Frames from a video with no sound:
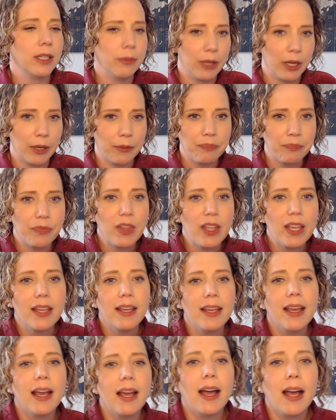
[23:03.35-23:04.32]
There we go.
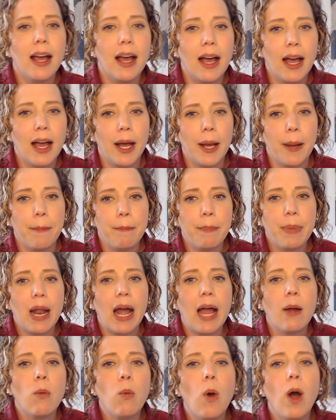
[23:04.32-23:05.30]

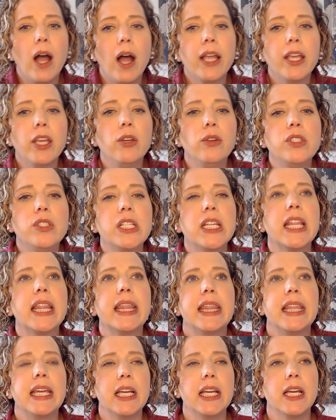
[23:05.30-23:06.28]
But I want you to
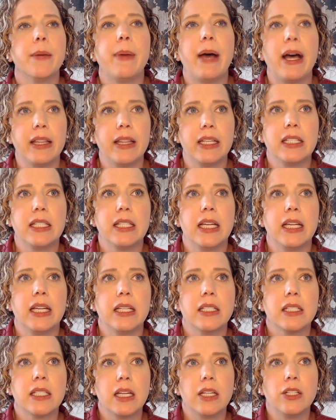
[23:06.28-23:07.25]
think about these
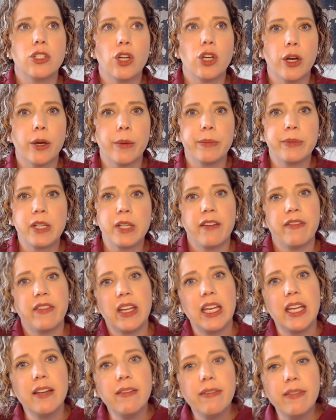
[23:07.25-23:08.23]
things in terms
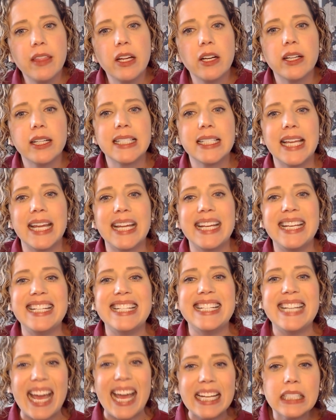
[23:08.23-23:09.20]
of if there is a
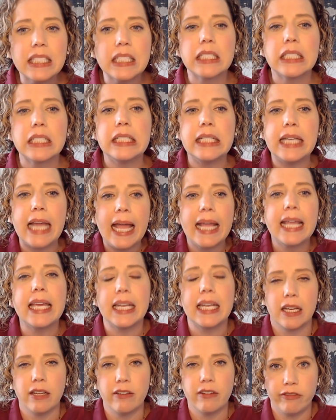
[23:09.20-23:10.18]
net
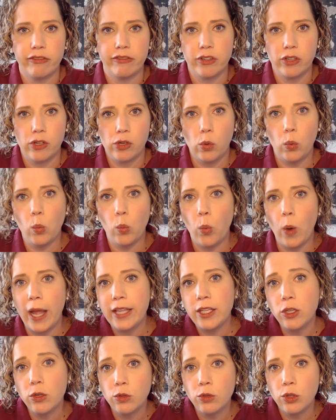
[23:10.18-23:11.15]
negative
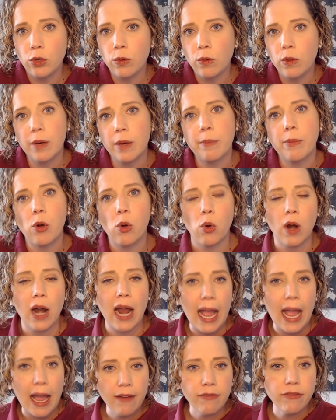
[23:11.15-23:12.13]
when you do them
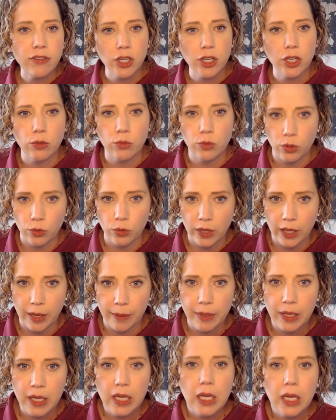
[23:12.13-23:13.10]
or after you do
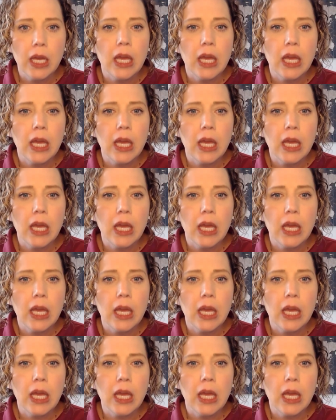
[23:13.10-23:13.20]
them,